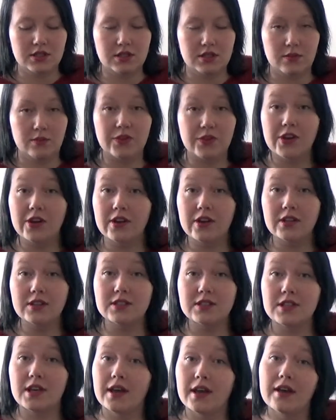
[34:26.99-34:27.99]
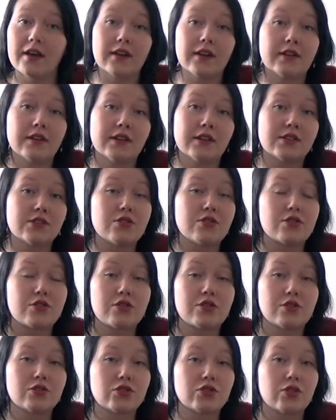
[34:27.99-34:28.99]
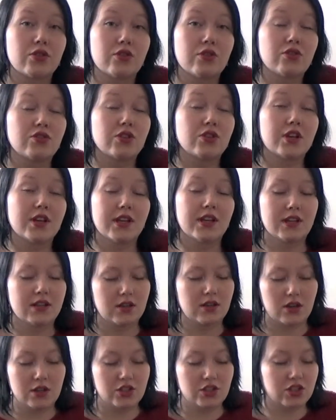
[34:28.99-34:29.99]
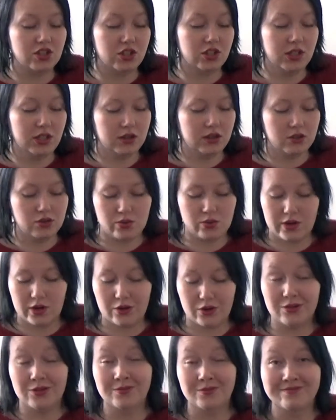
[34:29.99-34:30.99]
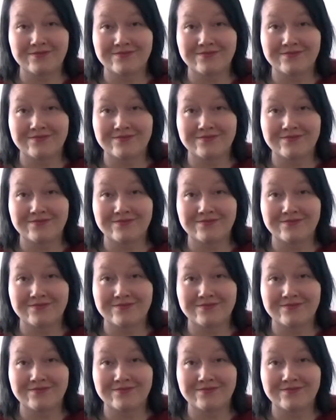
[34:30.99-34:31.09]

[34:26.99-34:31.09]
some tights and a circle skirt, and I just need the sweater.